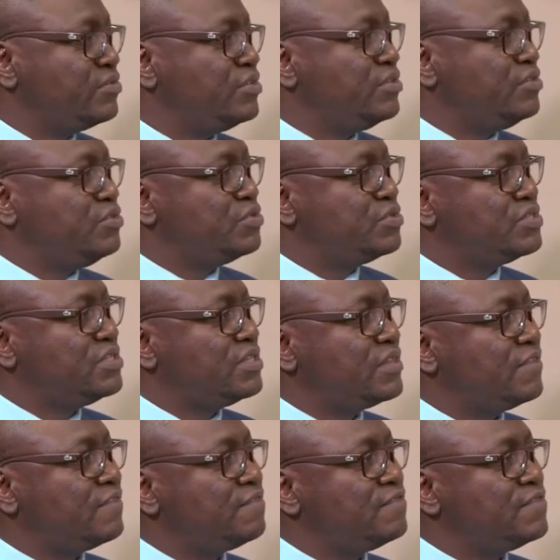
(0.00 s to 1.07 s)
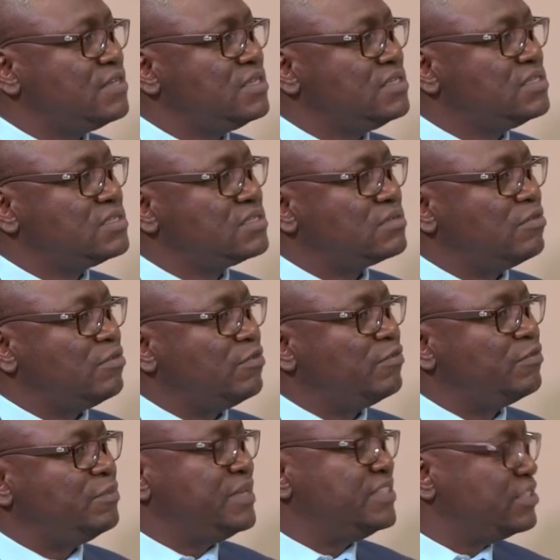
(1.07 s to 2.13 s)
reducing the fees
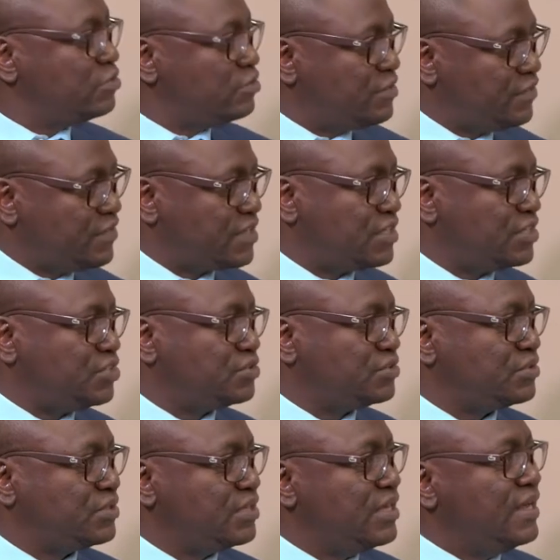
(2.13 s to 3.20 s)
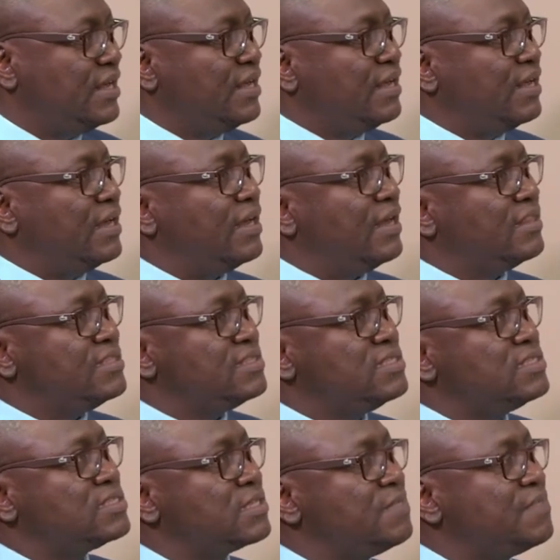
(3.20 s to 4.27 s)
of merger notification. Uh, this
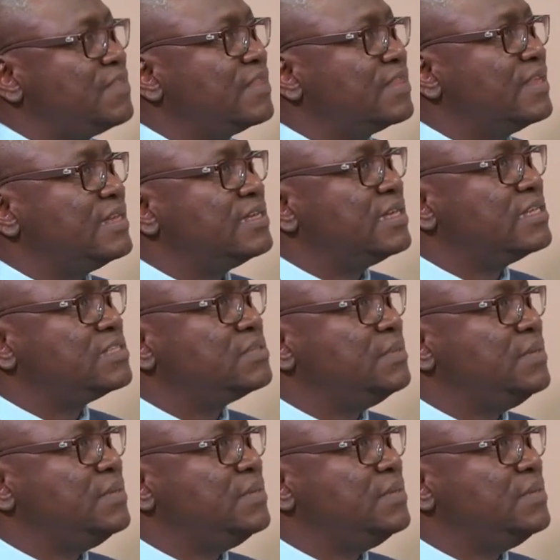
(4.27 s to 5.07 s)
is something that has